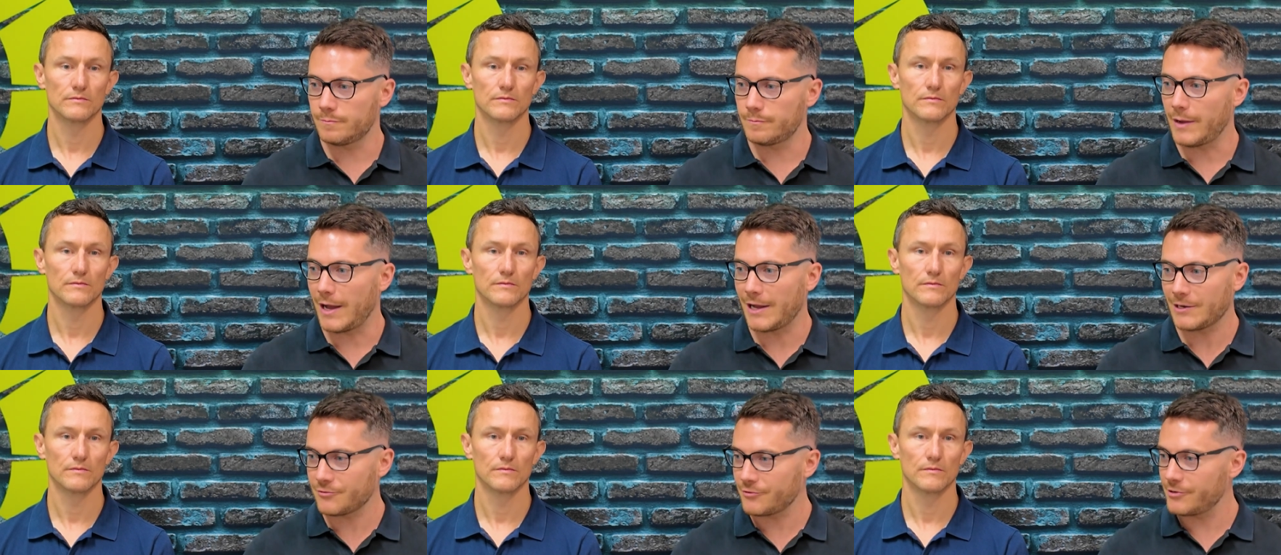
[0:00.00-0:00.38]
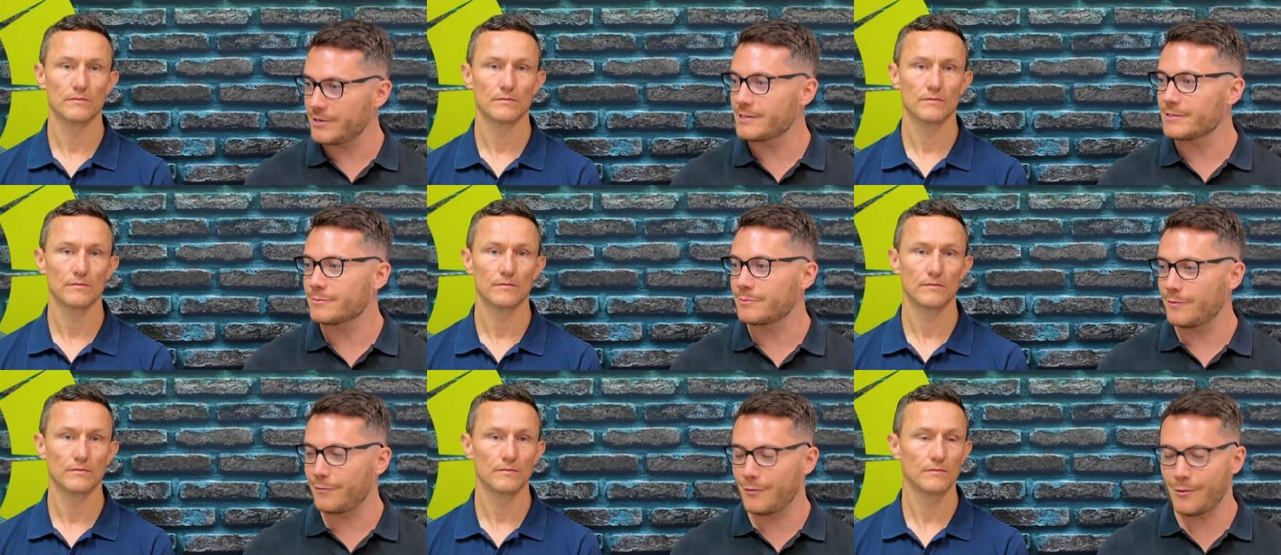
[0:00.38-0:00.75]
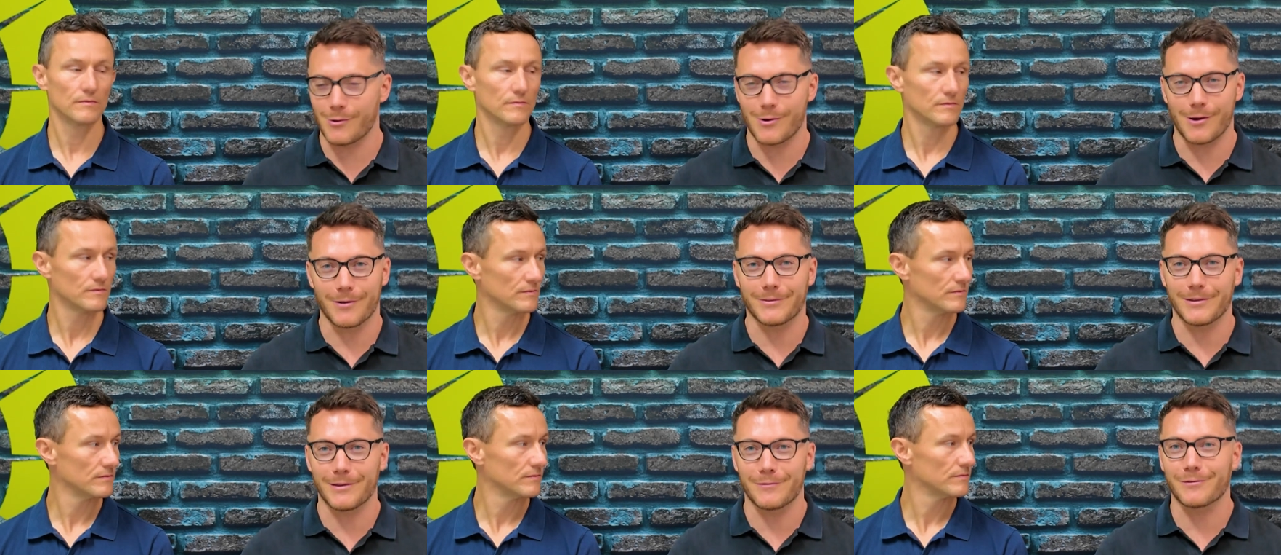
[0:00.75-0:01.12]
Speaker 1: batteries, we've all
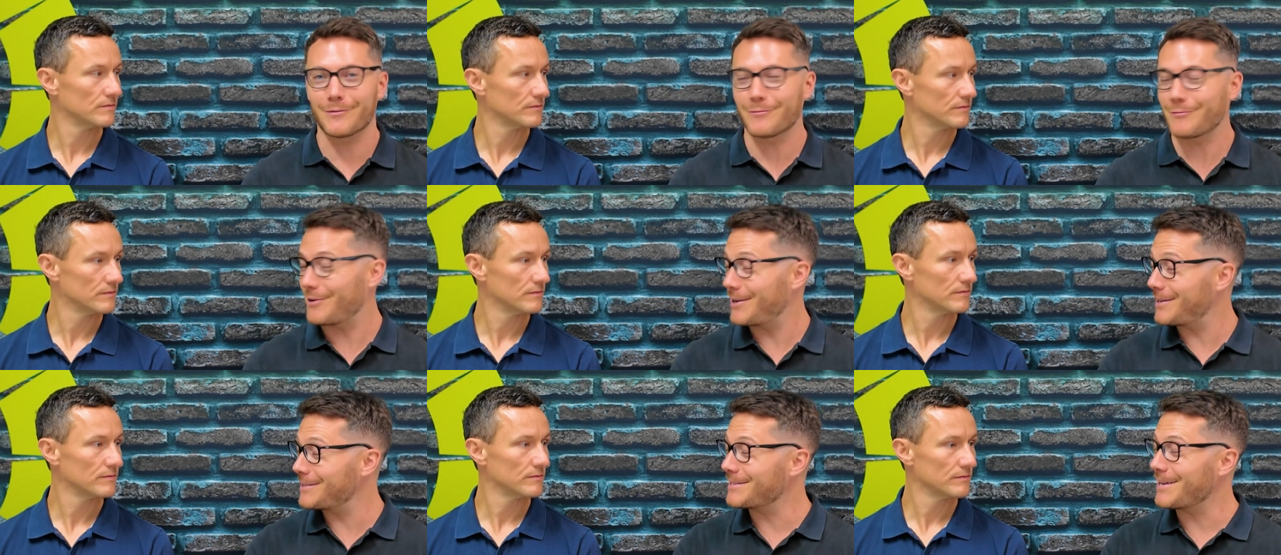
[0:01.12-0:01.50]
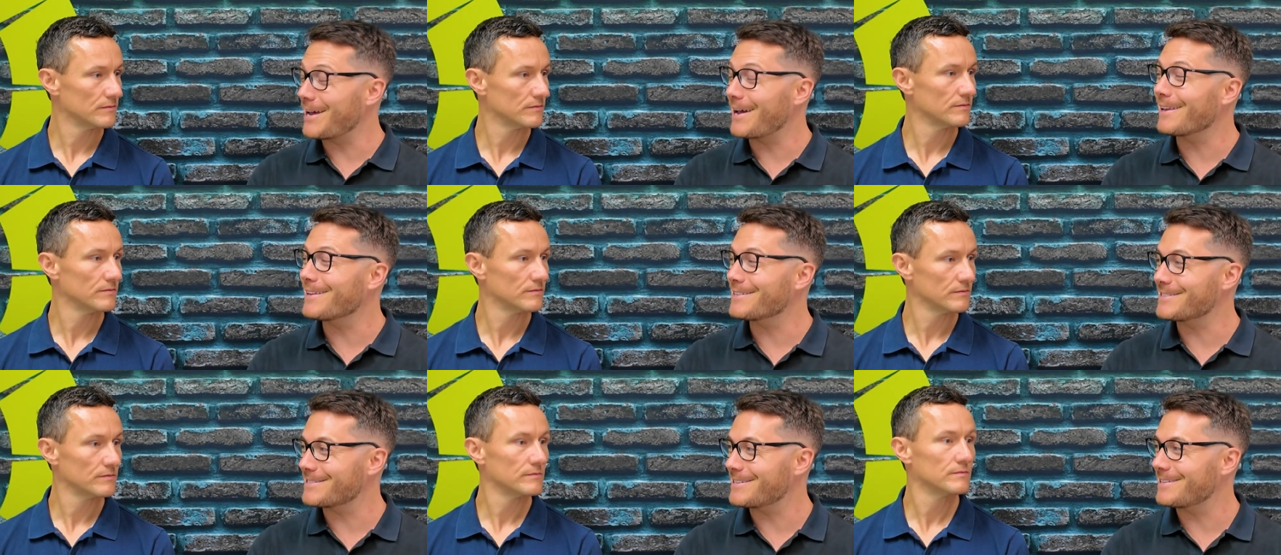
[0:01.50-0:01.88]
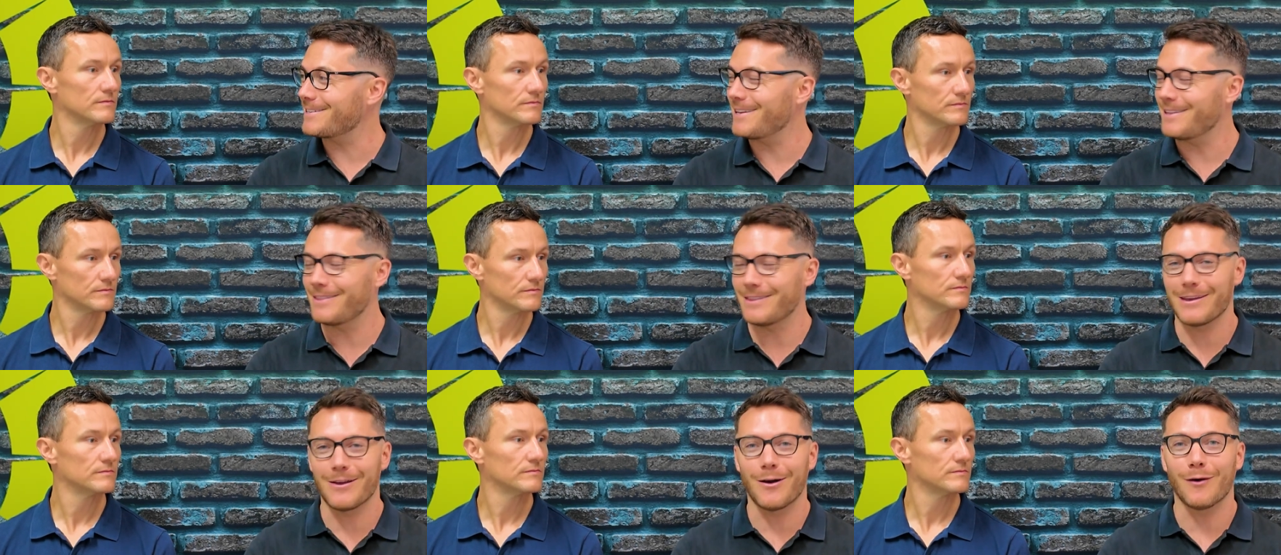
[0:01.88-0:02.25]
got different retailers
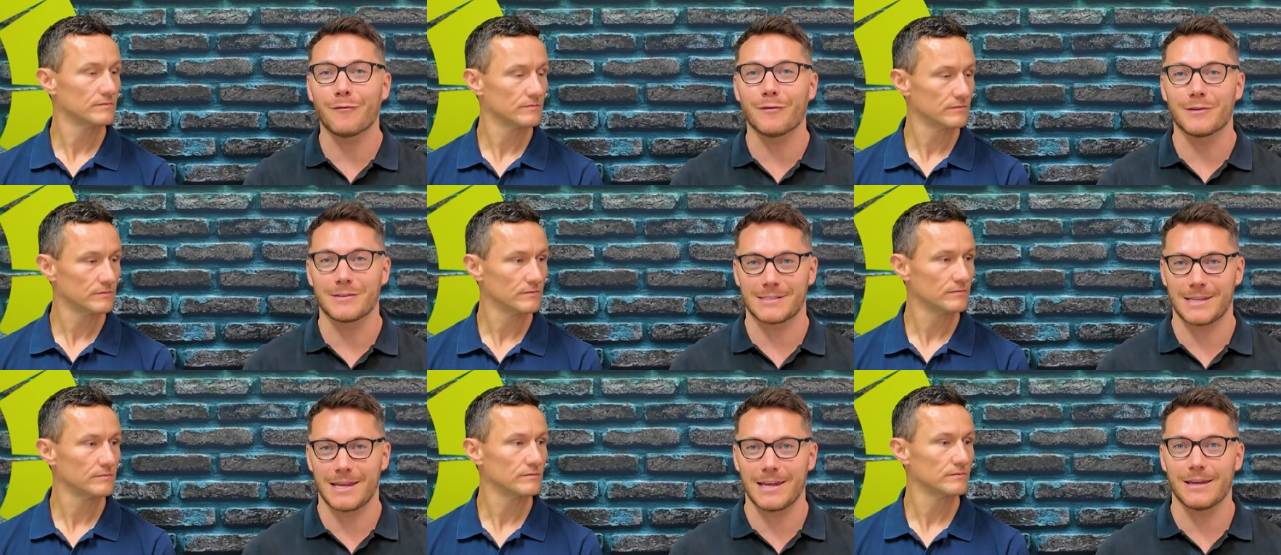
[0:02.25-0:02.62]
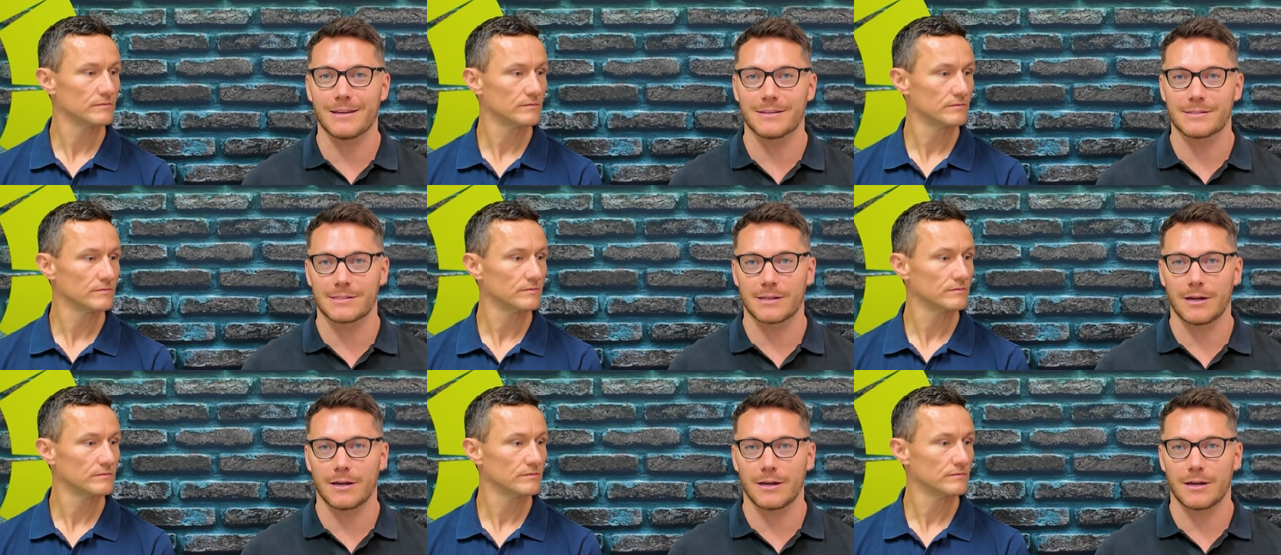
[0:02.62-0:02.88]
in the office here.